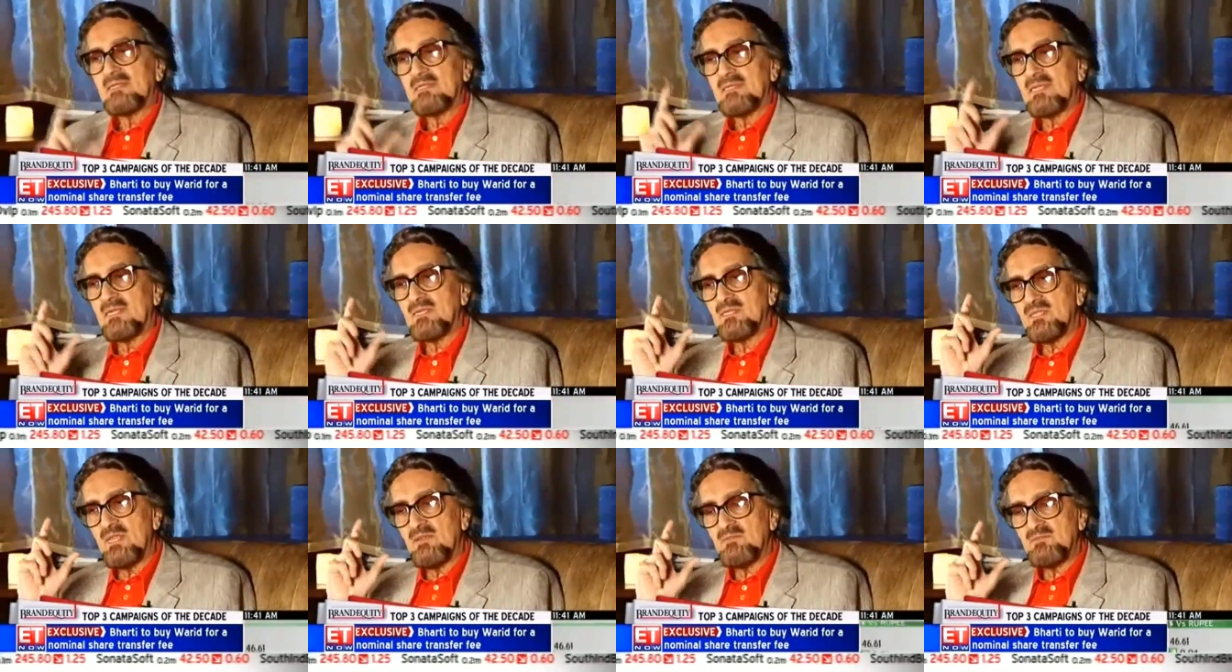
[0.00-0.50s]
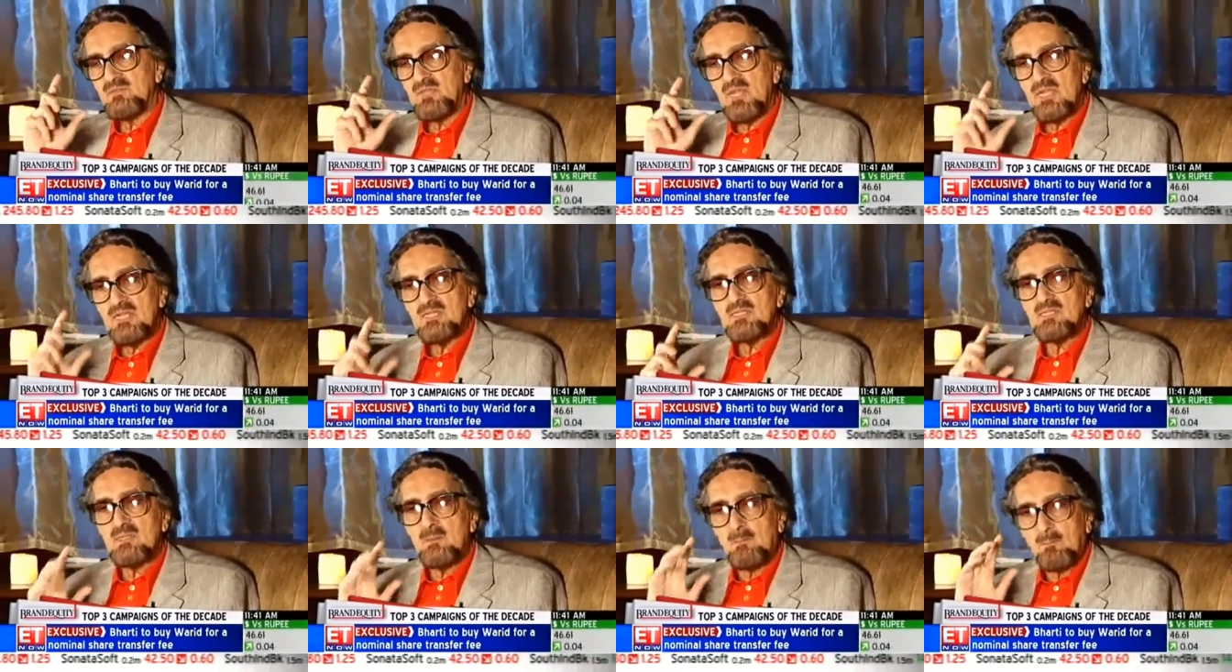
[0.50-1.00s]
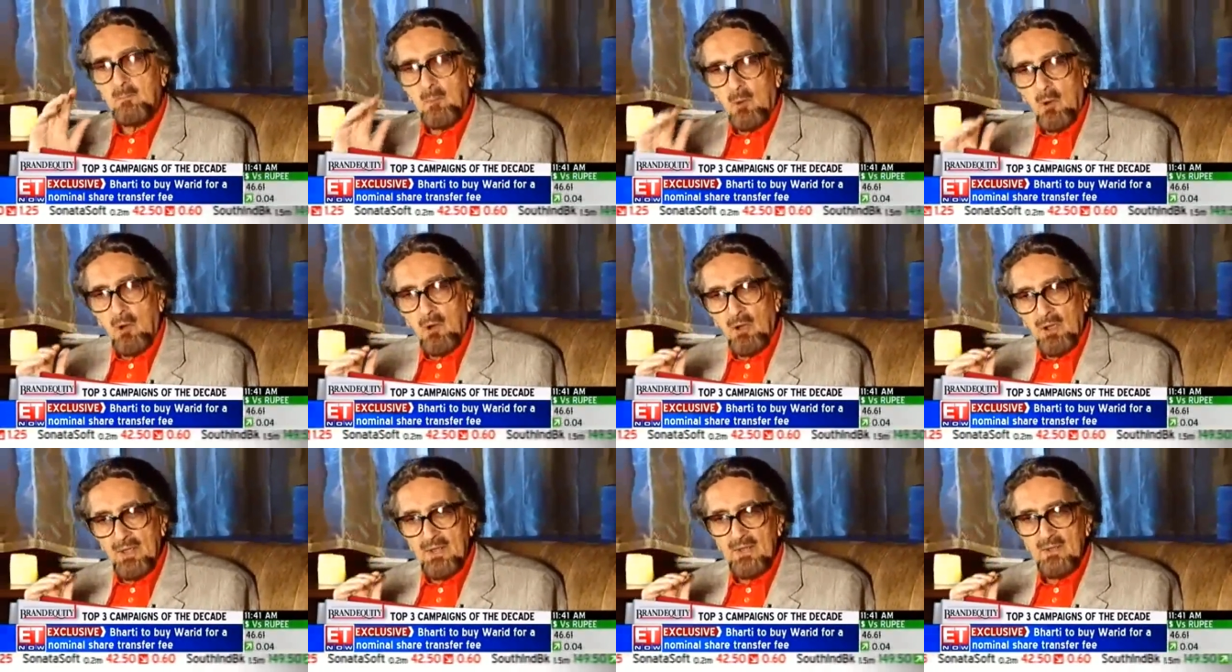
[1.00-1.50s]
They, they've changed the
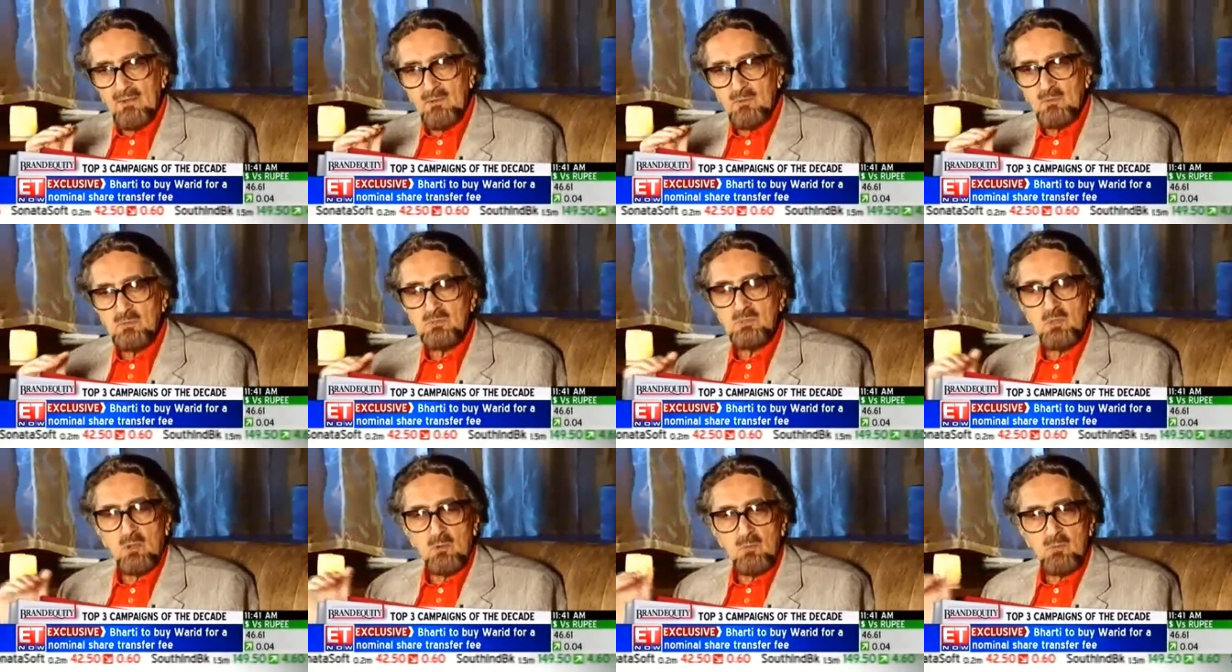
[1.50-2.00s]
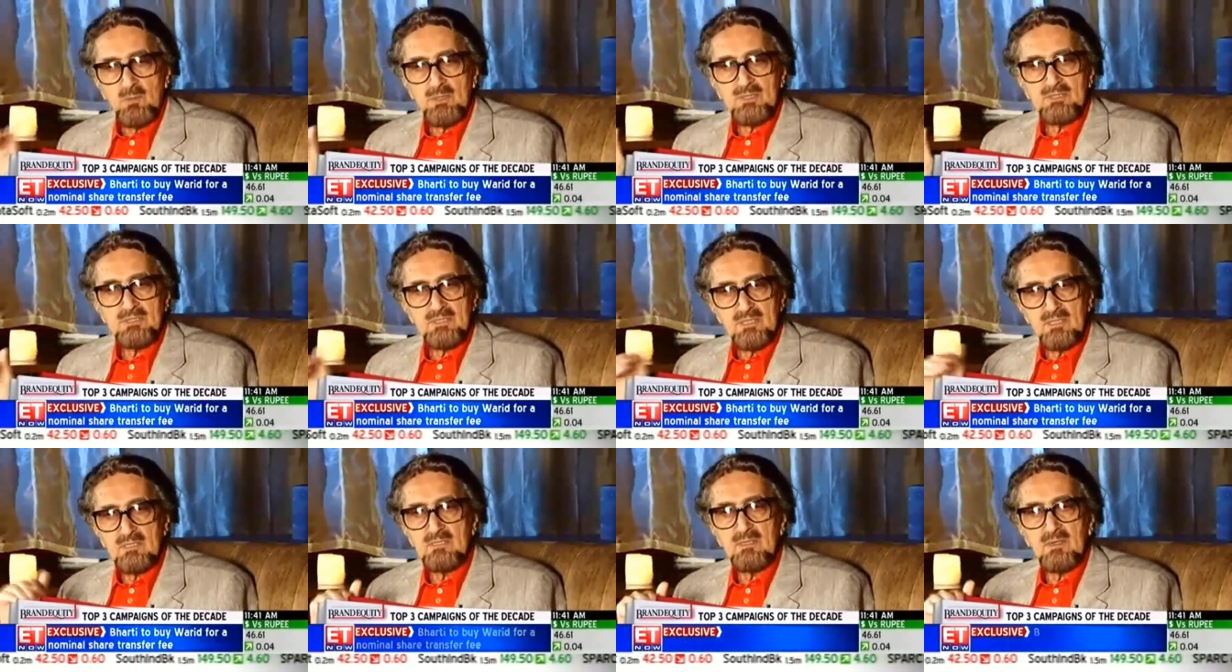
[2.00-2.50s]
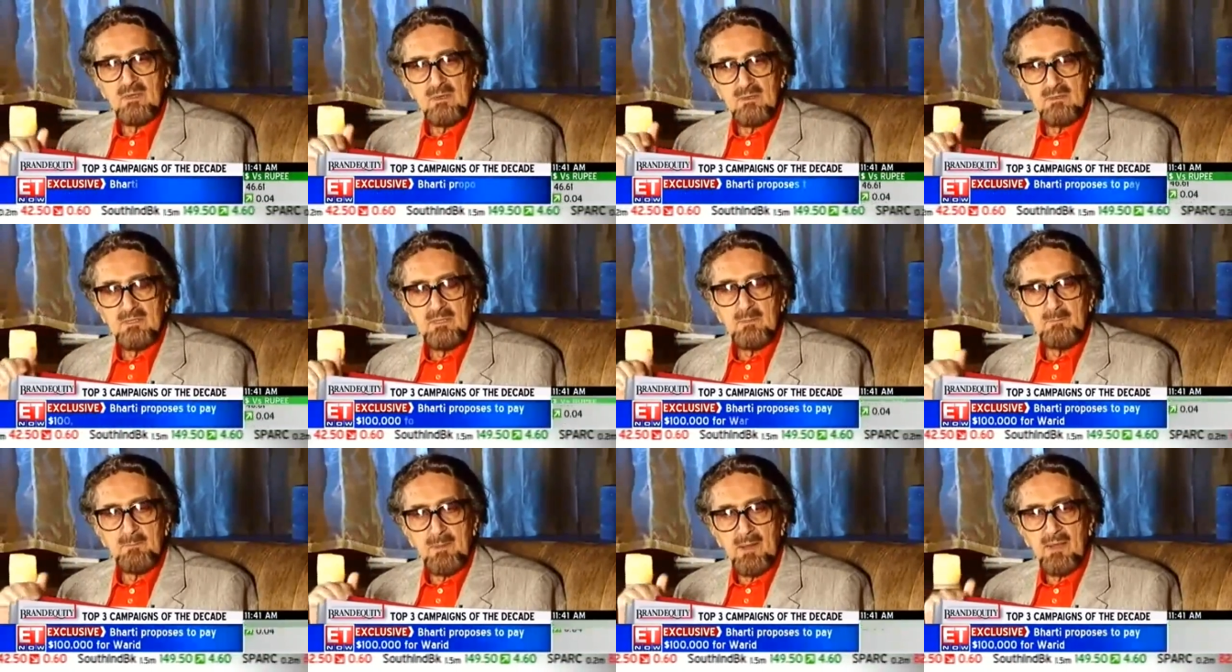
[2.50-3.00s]
boy, who's always the, the
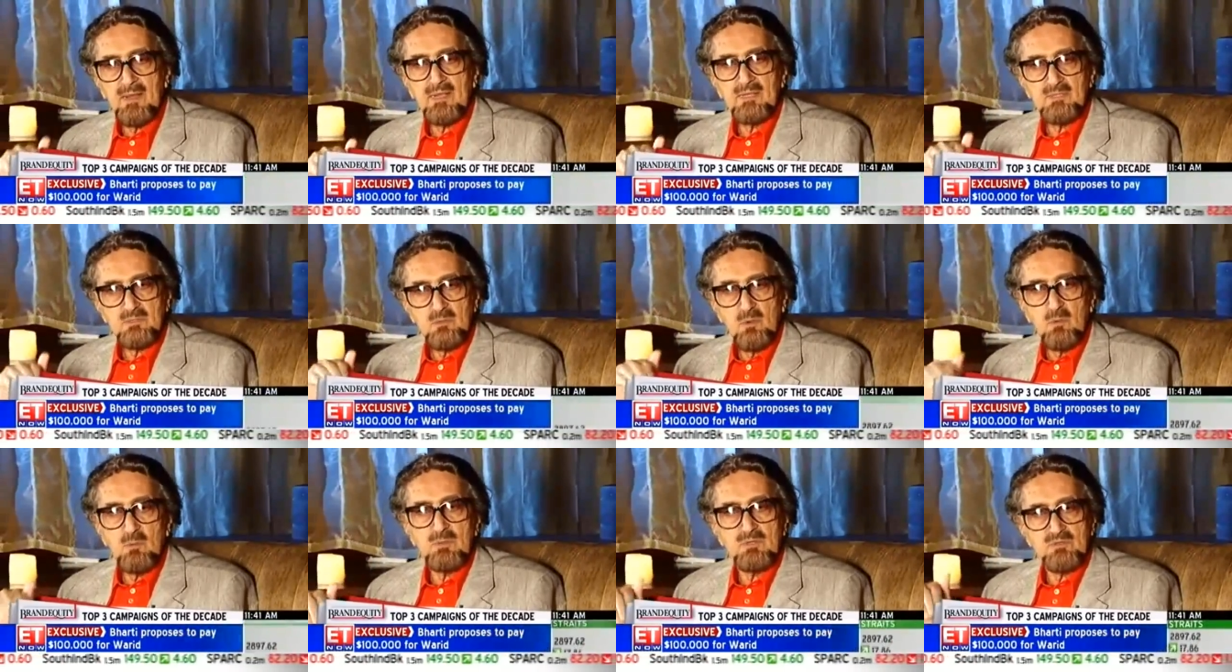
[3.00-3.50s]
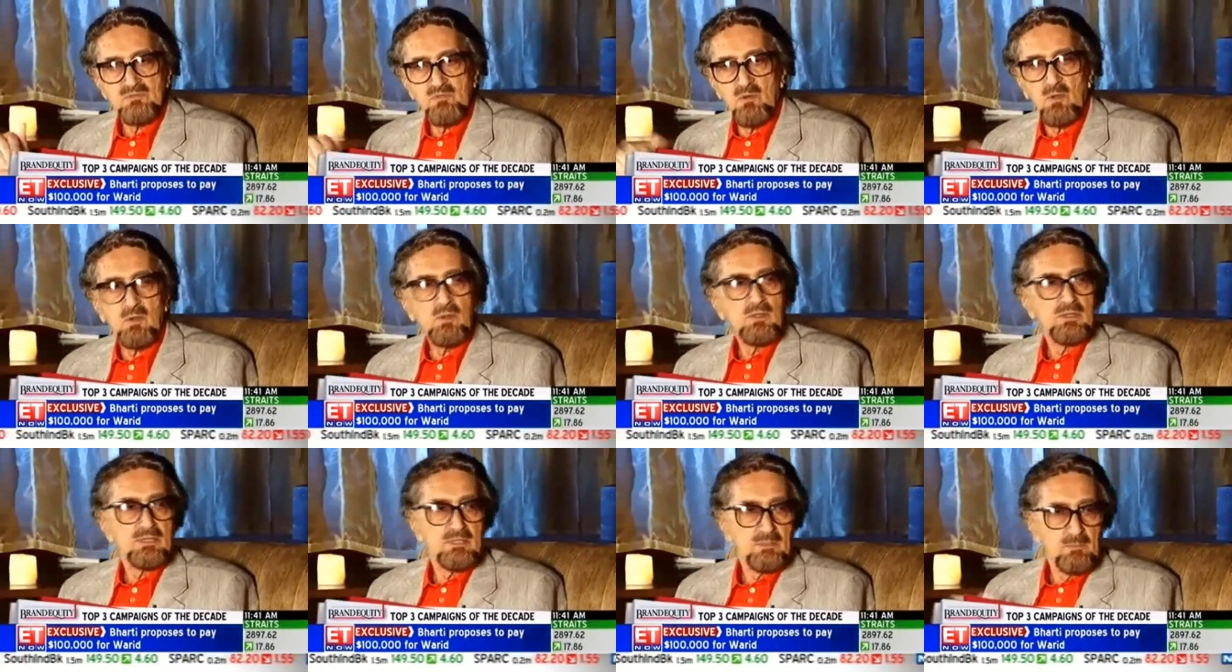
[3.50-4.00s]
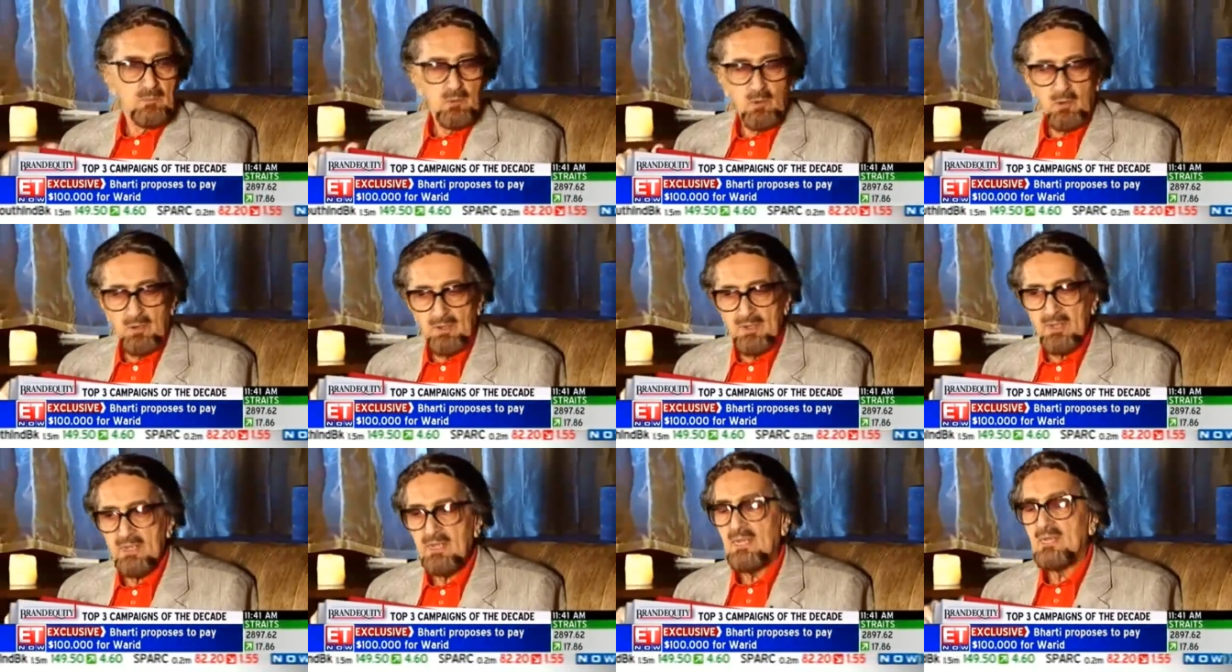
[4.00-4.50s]
the pug is always following the
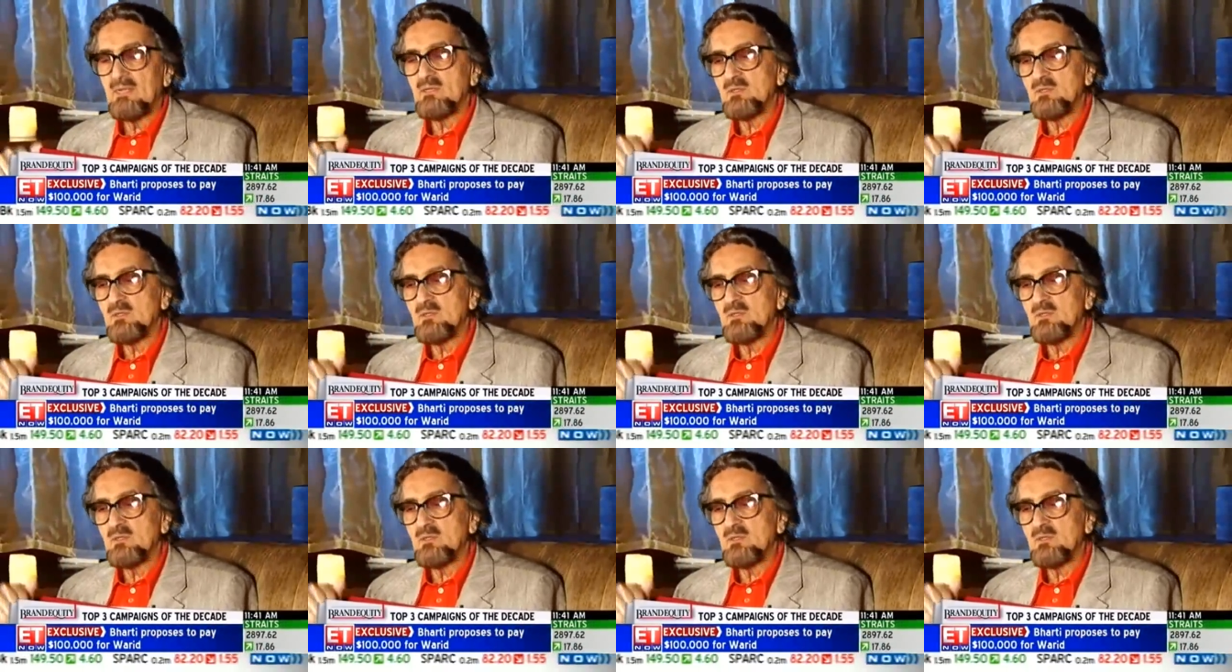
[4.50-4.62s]
boy,